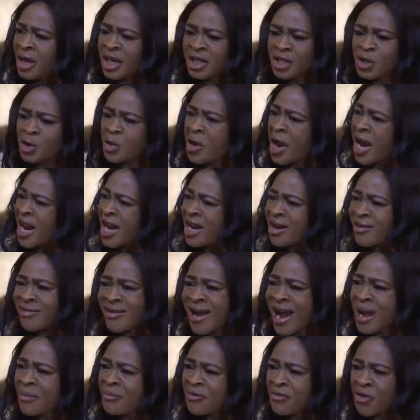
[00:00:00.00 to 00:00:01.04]
It's not a
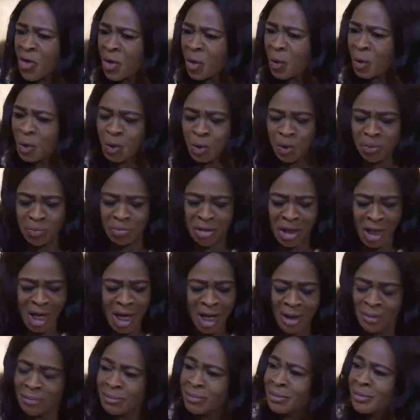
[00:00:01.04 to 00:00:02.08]
crime for you to
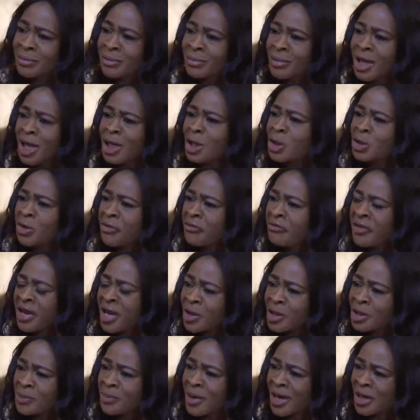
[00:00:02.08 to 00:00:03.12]
become a trophy
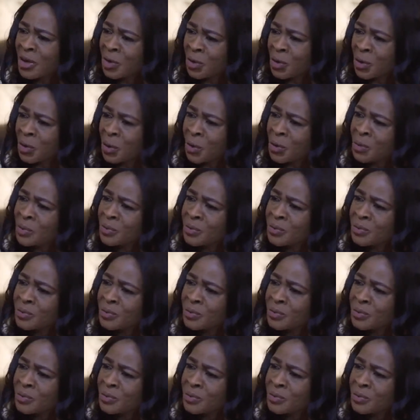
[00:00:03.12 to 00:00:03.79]
husband, you know.